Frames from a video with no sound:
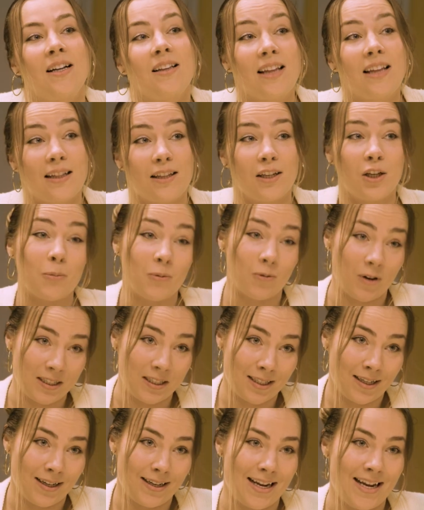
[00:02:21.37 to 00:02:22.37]
that the Human
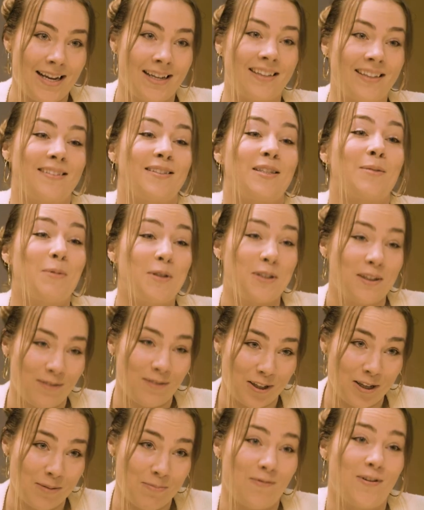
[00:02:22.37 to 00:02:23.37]
Rights Clinic and
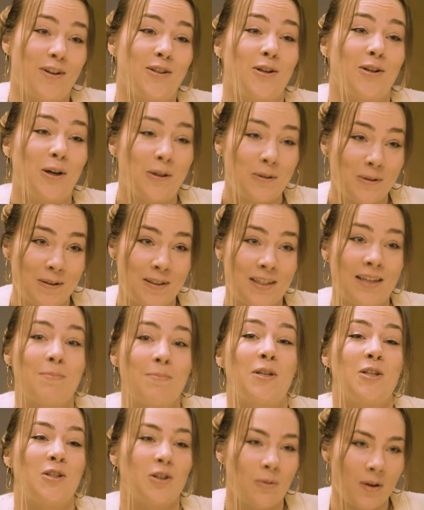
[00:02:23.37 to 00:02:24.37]
specifically Professor Altholz had
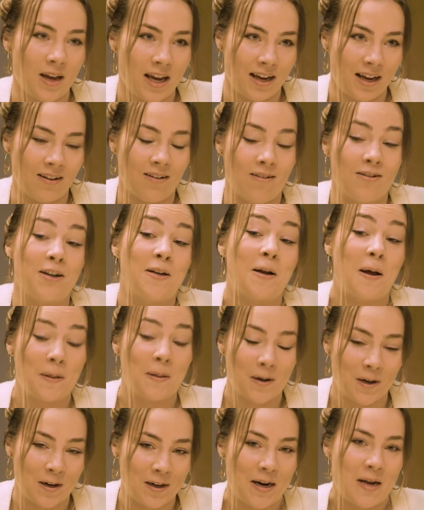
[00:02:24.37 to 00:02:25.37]
been doing on
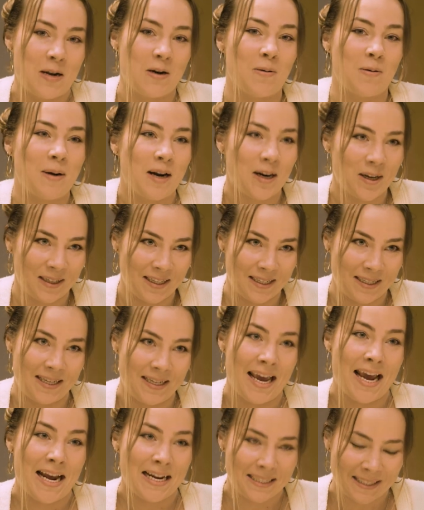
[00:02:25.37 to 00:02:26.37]
another Inter-American
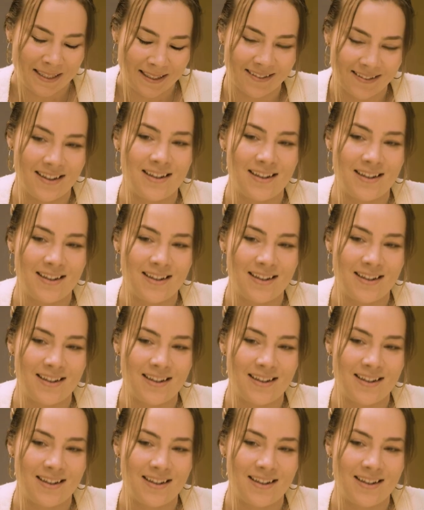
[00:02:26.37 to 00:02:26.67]
case,